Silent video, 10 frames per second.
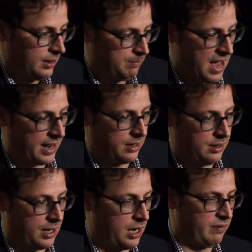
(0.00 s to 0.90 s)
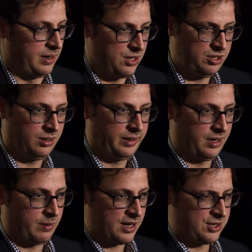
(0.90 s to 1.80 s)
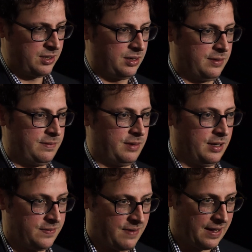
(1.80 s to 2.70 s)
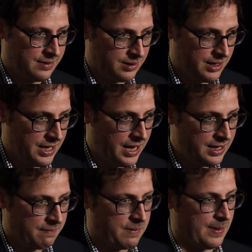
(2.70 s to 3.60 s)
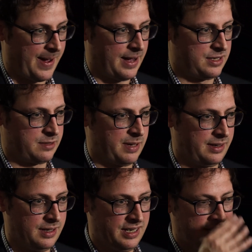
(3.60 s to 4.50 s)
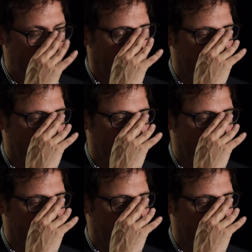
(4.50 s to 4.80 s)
back in the kind of initial iteration of 538, I felt like I spent a